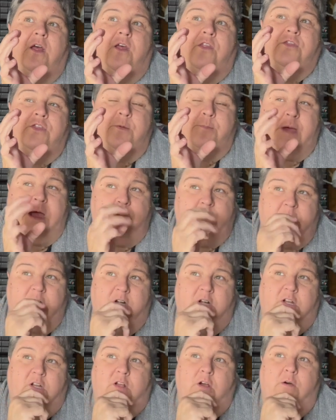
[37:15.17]
thermometer
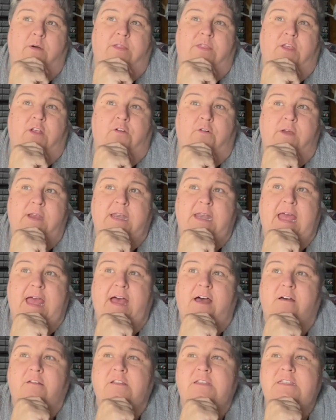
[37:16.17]
to go in the
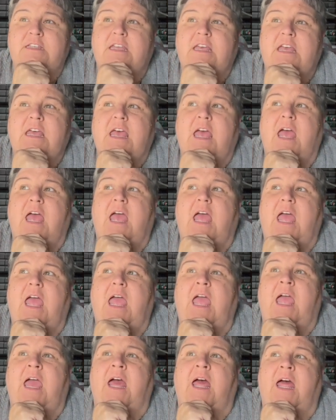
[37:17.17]
greenhouse,
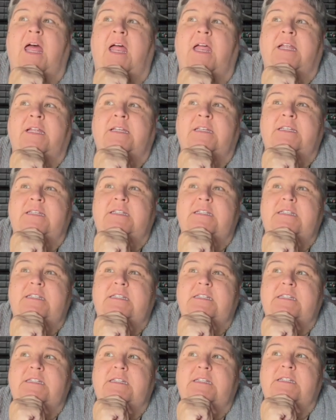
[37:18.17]
and
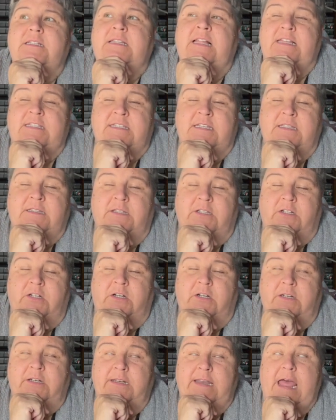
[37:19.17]
lesson
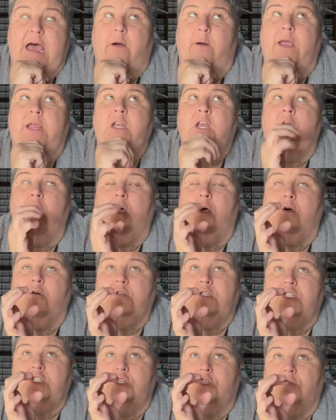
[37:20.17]
learned. Now I know
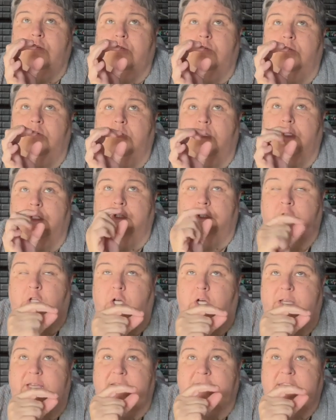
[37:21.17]
to
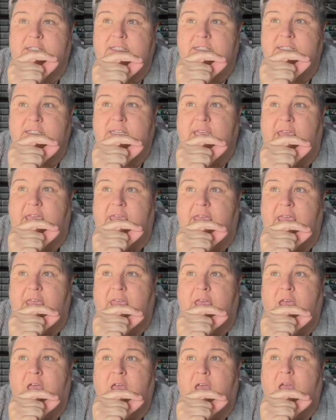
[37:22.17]
look and
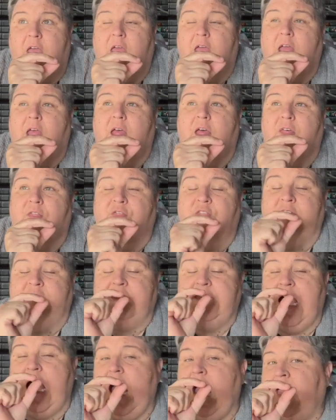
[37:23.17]
see the
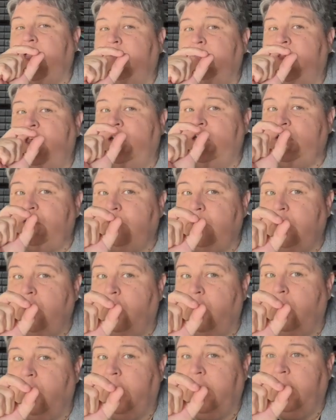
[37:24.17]
time that it's
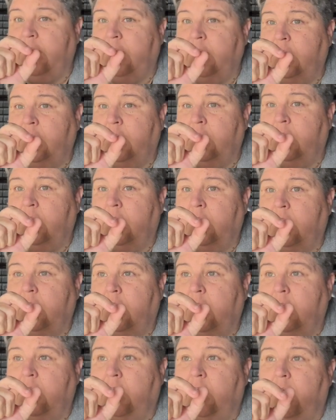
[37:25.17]
recording,
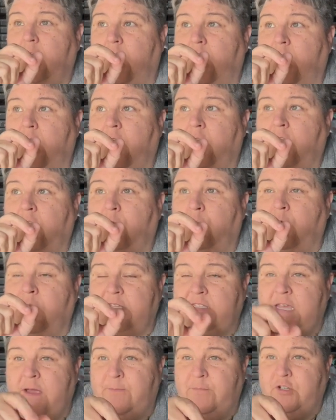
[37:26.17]
what
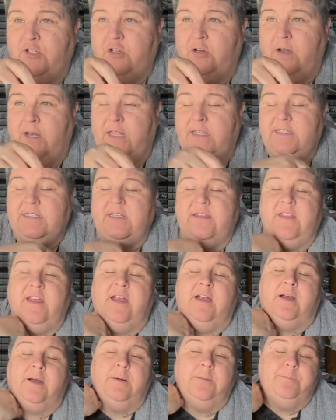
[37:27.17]
temperature it is in
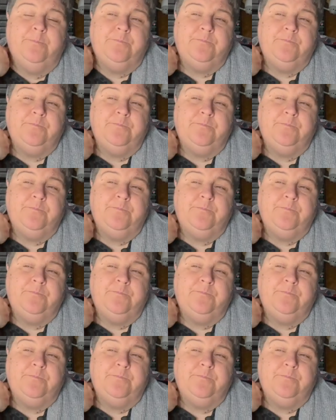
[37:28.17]
there,